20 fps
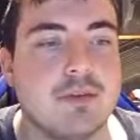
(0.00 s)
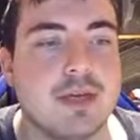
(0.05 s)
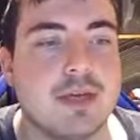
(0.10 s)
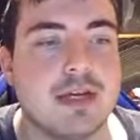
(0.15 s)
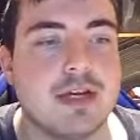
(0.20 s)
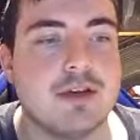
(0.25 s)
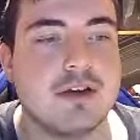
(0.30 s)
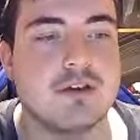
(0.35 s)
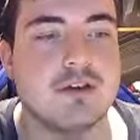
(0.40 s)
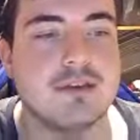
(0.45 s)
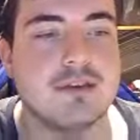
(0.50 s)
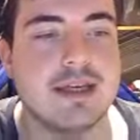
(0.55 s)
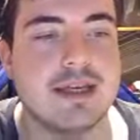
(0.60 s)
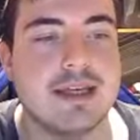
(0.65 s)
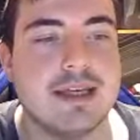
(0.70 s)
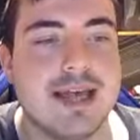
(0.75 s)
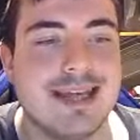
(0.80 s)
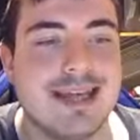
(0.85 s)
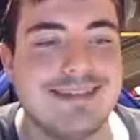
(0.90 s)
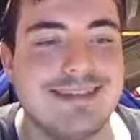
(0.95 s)
We are currently
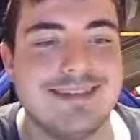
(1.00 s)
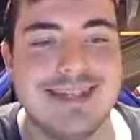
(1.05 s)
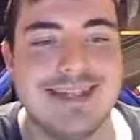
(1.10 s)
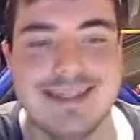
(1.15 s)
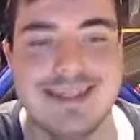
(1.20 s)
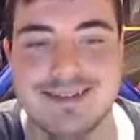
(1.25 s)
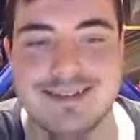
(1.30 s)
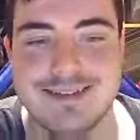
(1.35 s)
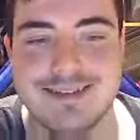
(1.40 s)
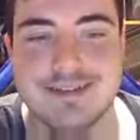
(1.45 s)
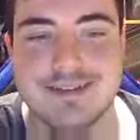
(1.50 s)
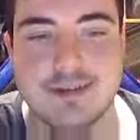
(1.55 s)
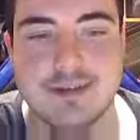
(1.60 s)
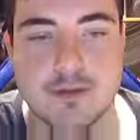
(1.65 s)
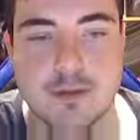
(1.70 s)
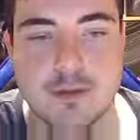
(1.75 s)
19th